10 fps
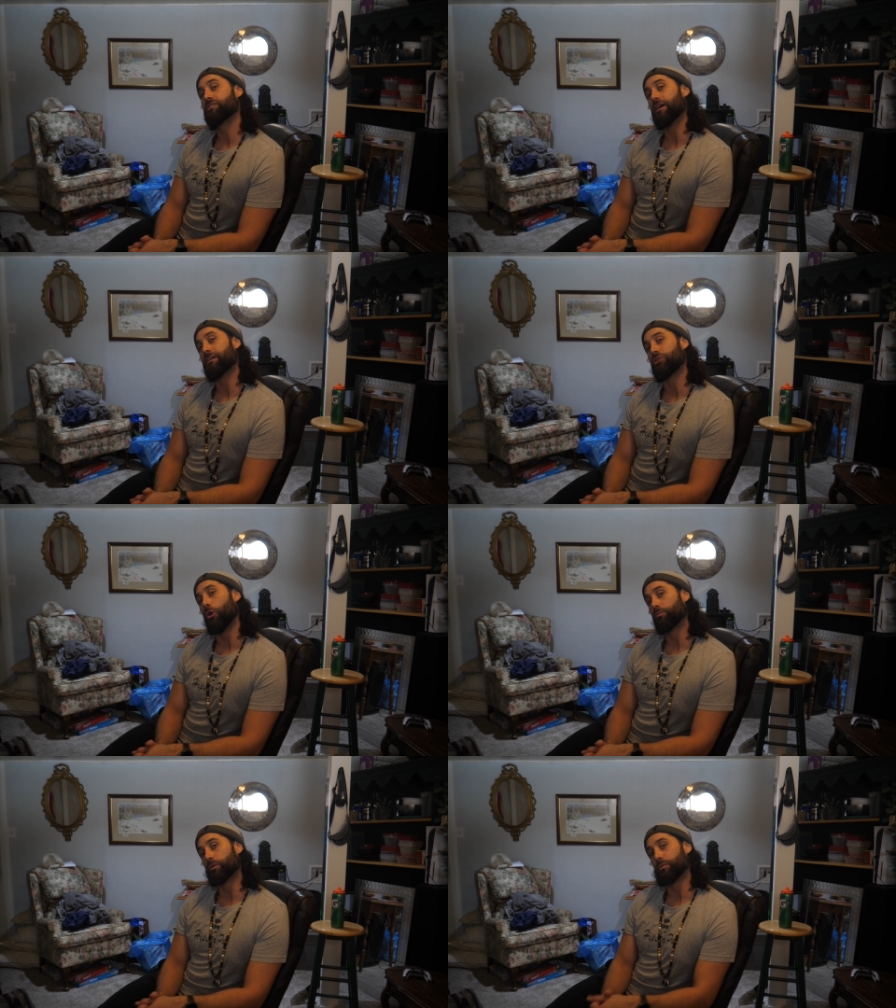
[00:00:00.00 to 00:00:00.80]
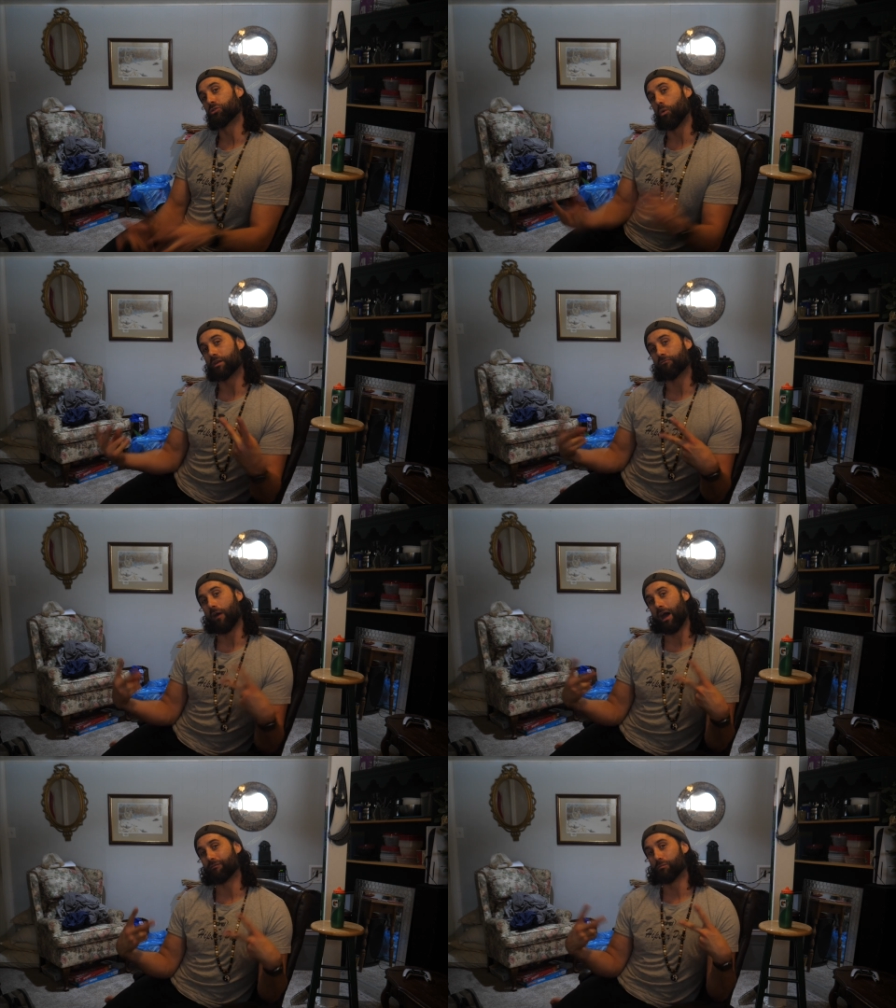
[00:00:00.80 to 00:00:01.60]
it's not dope to be
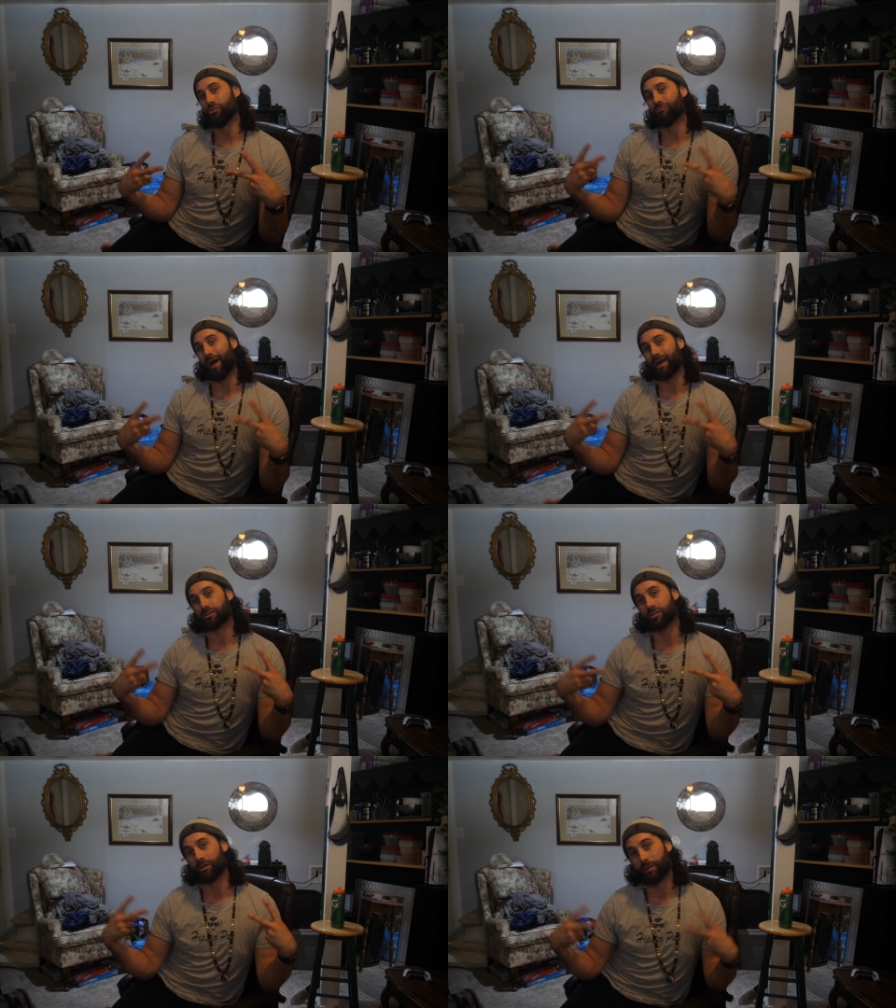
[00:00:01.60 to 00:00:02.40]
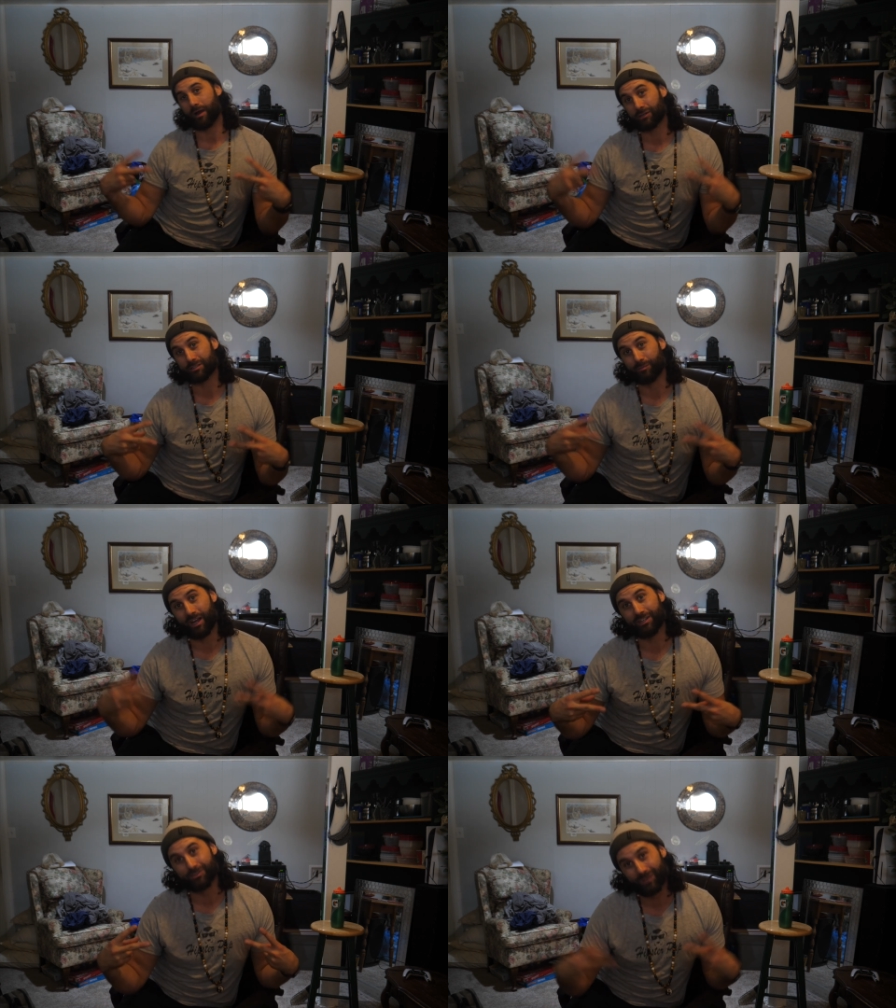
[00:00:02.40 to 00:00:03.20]
25 and move back to your parents'
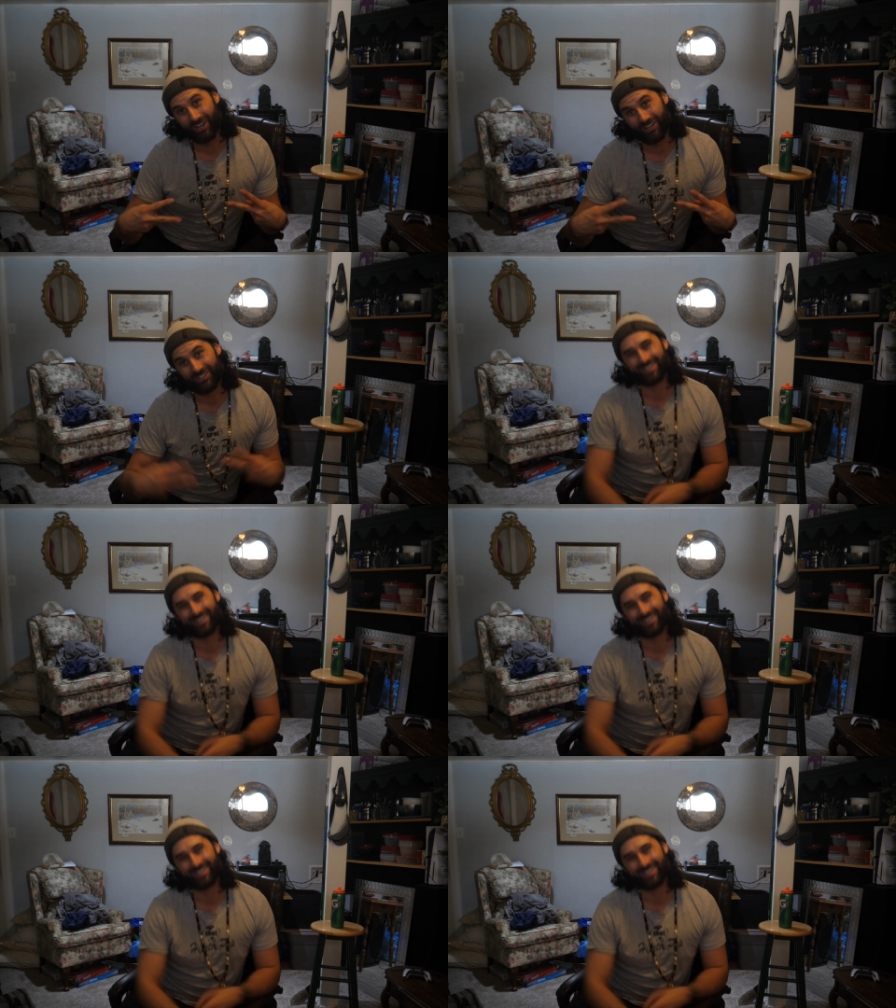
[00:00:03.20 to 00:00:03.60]
basement.